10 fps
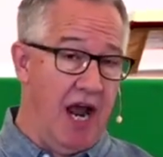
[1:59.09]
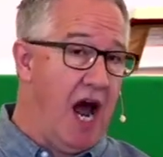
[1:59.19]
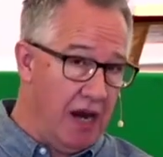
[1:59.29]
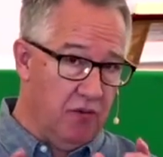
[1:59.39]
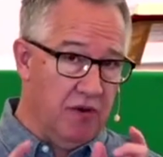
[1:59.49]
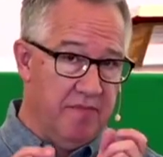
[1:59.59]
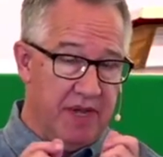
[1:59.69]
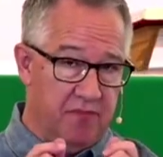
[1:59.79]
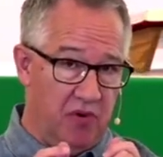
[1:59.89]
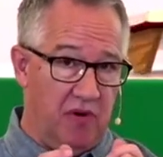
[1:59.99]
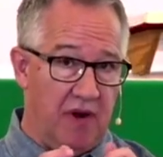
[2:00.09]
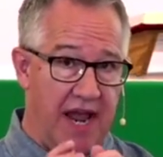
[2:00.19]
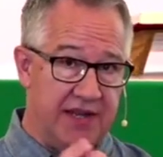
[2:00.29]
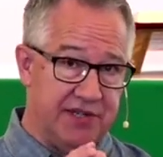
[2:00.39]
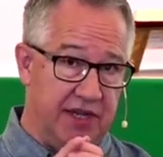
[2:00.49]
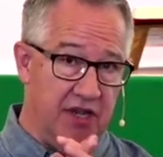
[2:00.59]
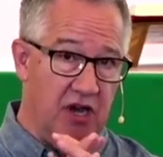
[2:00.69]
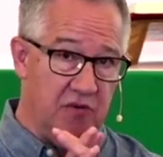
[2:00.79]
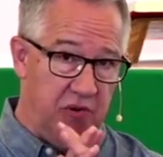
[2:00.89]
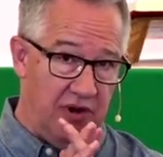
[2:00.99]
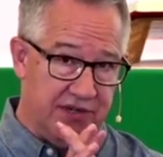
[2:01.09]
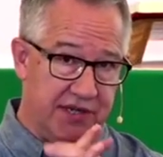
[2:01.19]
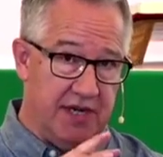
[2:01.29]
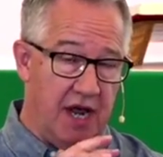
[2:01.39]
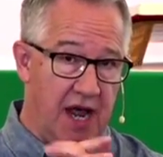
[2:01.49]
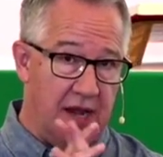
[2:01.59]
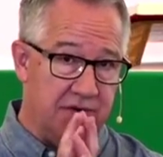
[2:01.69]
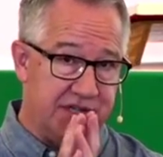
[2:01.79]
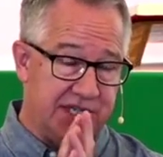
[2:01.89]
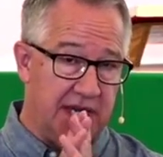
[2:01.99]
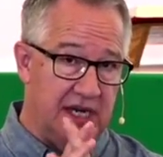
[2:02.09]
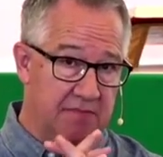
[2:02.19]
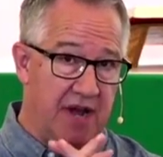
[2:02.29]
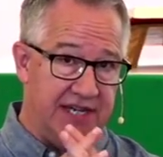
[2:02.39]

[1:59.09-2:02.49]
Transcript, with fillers: I remember as a young person, I was still in my